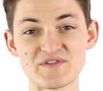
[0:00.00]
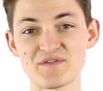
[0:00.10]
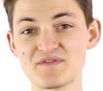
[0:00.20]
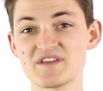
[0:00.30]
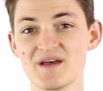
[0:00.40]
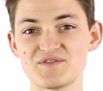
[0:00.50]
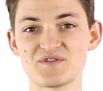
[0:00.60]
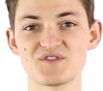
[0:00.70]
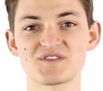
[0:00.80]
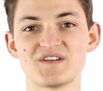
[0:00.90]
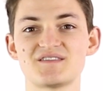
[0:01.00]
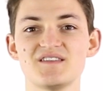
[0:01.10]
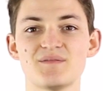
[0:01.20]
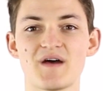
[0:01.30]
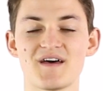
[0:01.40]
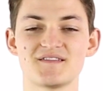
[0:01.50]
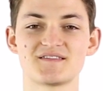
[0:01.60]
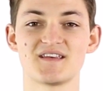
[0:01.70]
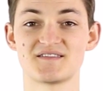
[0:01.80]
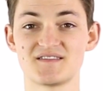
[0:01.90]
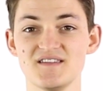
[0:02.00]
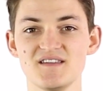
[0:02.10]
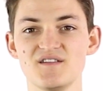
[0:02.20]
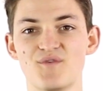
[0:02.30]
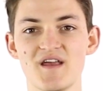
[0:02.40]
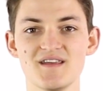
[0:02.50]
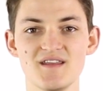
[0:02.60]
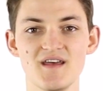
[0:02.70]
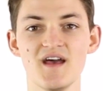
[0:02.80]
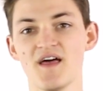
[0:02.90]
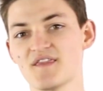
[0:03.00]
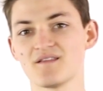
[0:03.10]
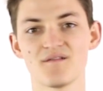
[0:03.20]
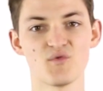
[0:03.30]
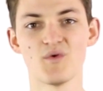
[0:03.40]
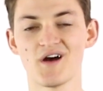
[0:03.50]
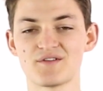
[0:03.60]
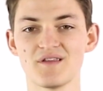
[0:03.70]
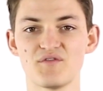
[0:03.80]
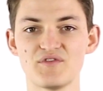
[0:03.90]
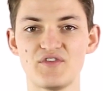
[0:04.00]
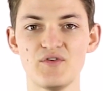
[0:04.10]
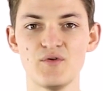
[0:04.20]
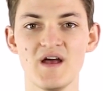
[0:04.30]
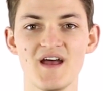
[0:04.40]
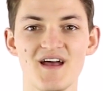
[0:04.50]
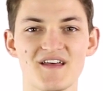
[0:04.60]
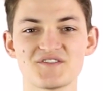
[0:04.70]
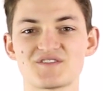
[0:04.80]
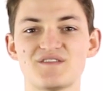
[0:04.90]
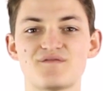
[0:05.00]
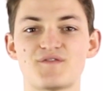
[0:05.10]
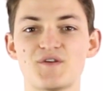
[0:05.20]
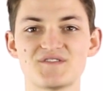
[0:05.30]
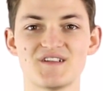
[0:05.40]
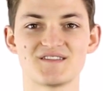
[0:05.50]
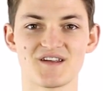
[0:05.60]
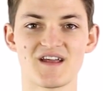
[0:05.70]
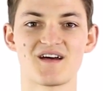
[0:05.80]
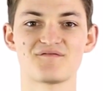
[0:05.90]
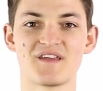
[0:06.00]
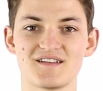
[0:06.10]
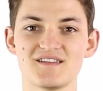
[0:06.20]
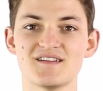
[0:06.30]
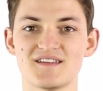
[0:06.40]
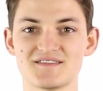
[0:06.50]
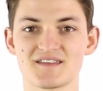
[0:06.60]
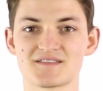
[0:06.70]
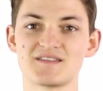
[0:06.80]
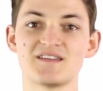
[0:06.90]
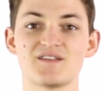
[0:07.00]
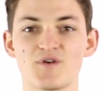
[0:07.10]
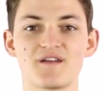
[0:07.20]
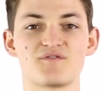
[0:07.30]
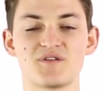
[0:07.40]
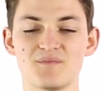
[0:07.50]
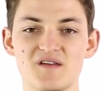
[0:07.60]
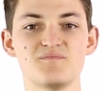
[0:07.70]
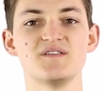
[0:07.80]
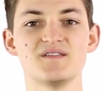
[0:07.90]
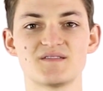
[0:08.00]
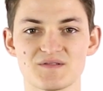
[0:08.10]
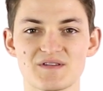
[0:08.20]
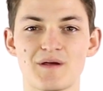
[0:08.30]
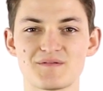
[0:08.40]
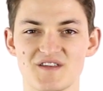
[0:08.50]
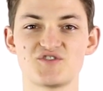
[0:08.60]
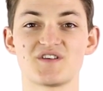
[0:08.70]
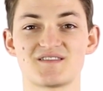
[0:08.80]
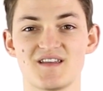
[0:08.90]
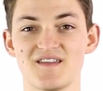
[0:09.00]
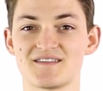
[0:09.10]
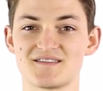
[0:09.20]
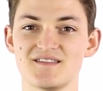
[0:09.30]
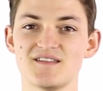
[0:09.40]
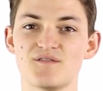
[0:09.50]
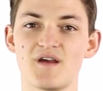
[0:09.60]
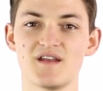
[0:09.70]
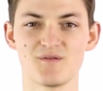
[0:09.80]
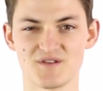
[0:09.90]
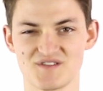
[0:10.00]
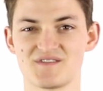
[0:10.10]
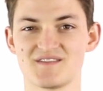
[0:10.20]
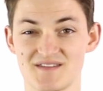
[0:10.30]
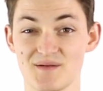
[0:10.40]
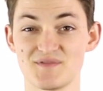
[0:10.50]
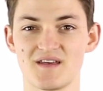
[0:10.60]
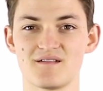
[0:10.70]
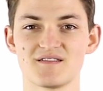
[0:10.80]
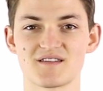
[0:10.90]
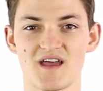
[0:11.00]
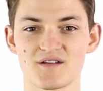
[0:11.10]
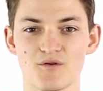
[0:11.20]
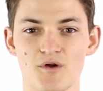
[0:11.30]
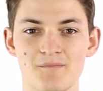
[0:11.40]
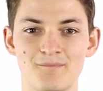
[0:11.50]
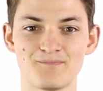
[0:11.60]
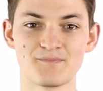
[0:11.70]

So oftentimes you're just going to see a pad that says CE rated and then a level 1 or level 2 that just infers that it's going to have that EN16, whatever it may be. So sometimes they just say that CE rating, which is the subset of this category.